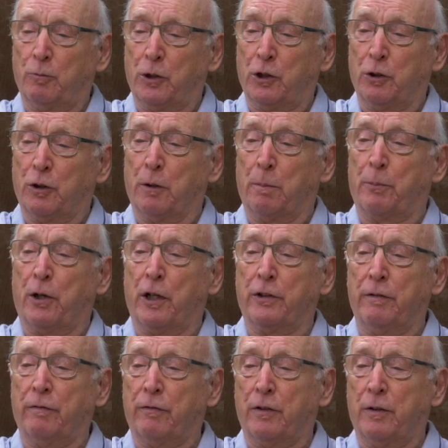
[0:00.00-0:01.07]
which is a
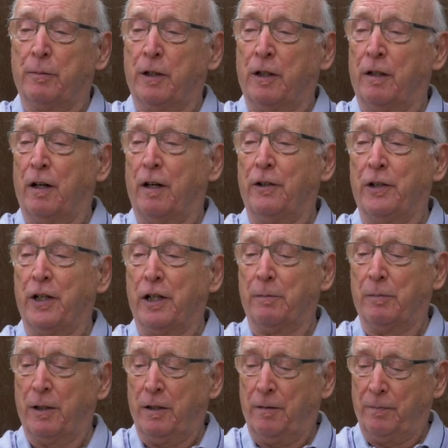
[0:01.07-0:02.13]
present from a
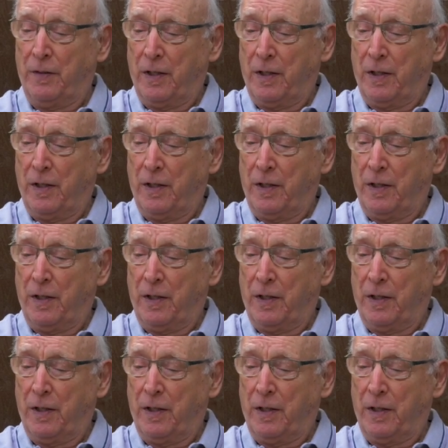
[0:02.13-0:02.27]
neighbour.